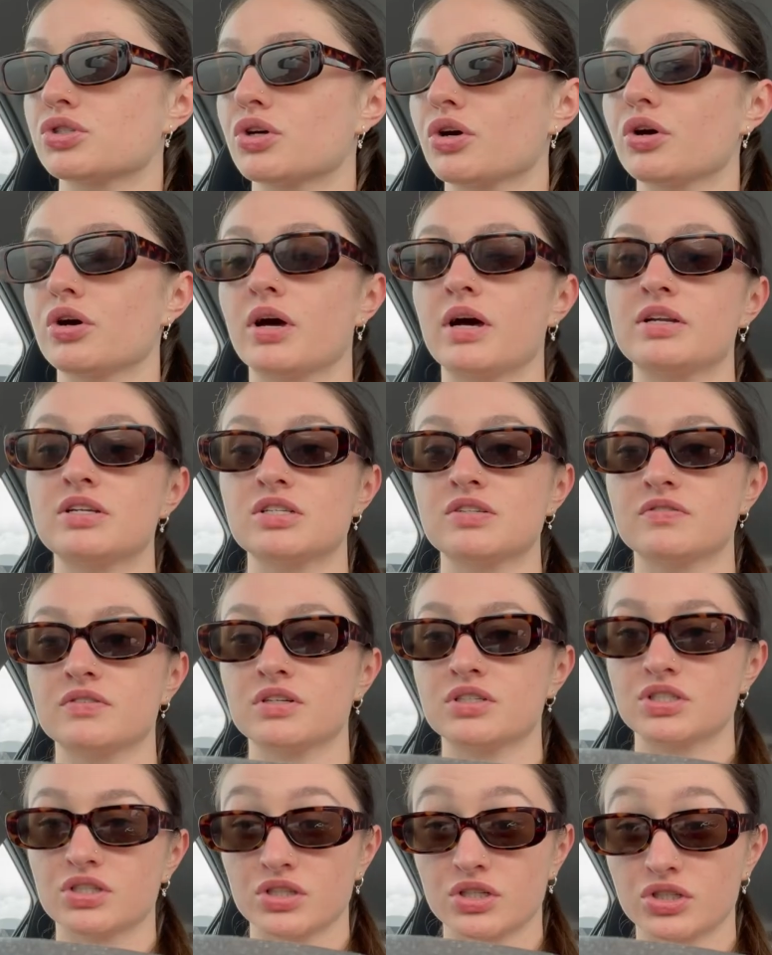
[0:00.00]
So I just
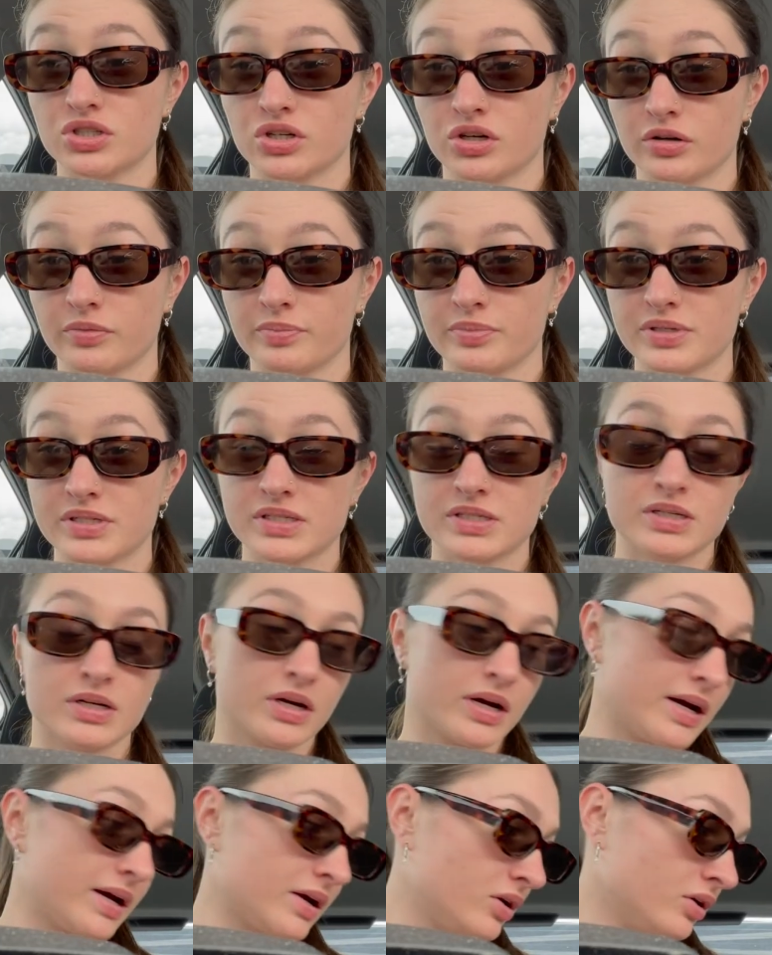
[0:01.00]
finished with the shops.
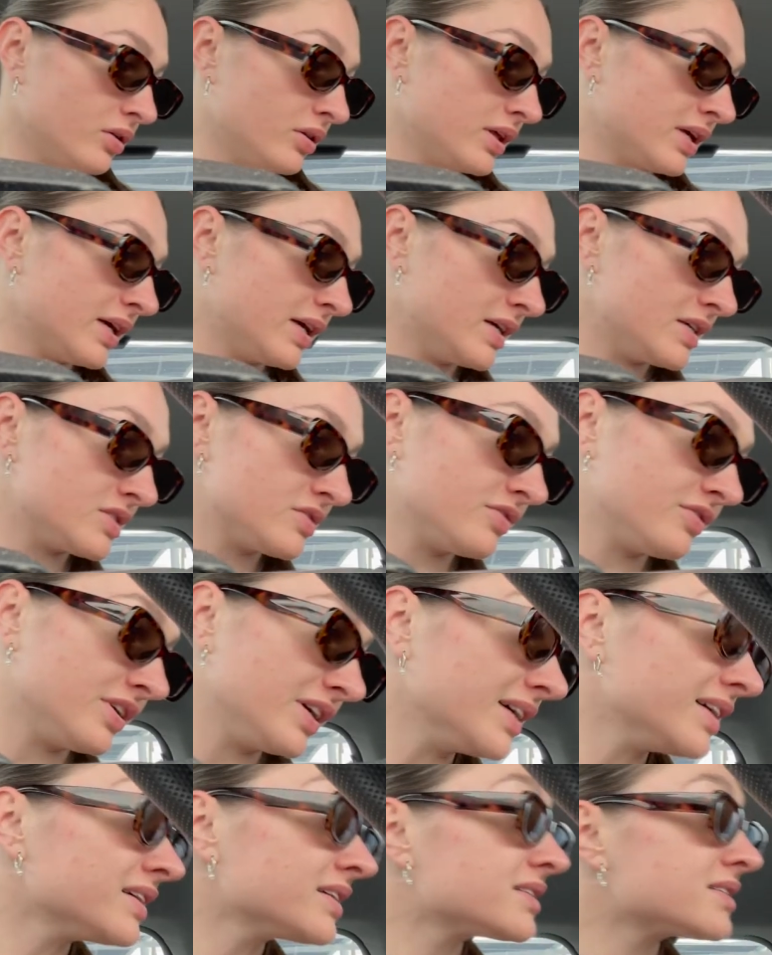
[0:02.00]
I got the keys
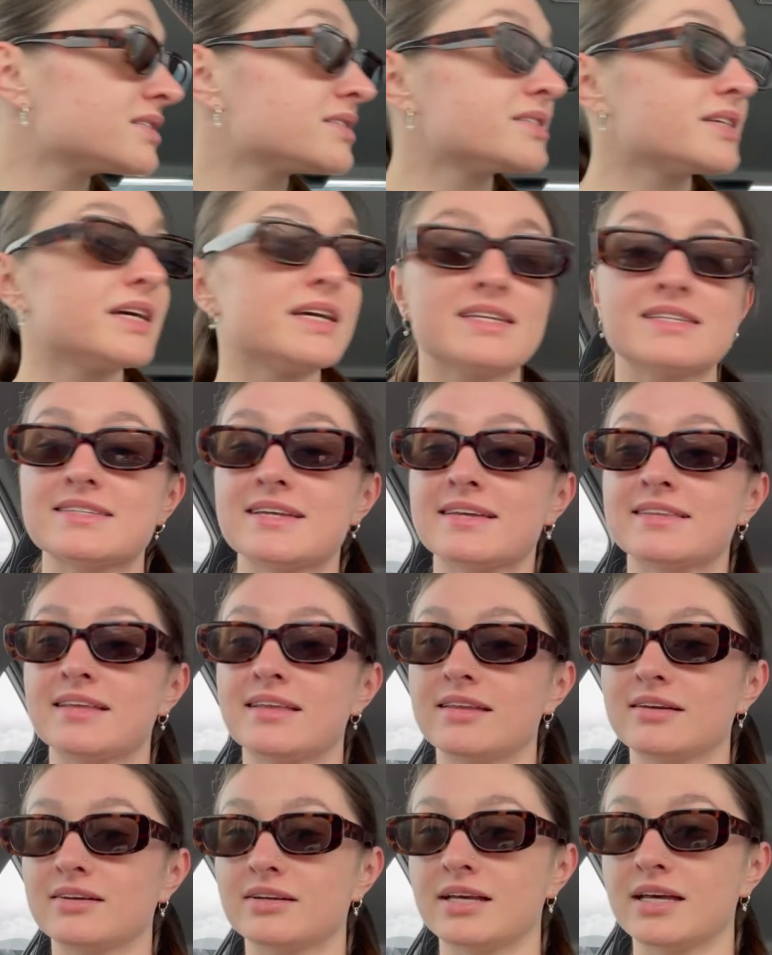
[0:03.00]
fixed. He said that
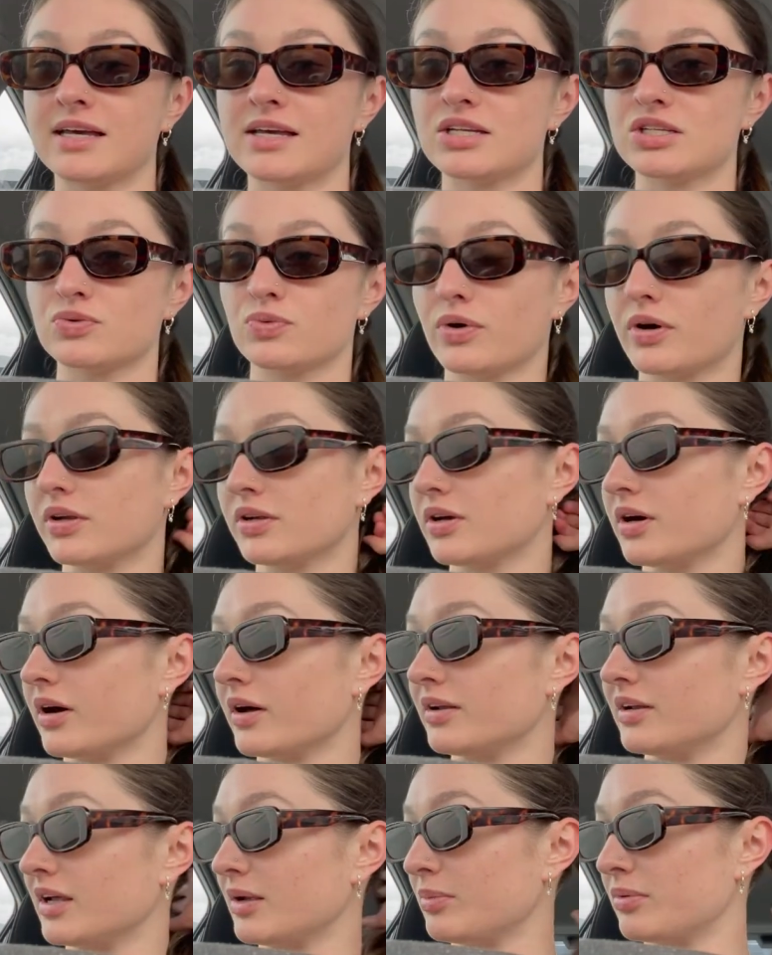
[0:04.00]
the keys weren't
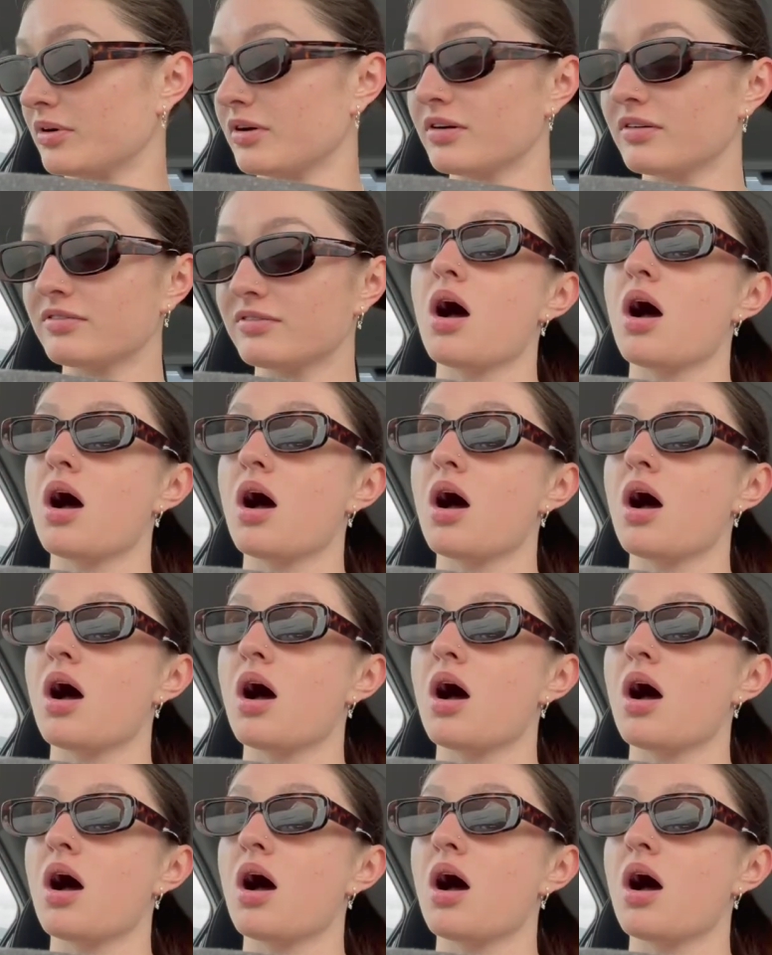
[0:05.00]
cut deep enough.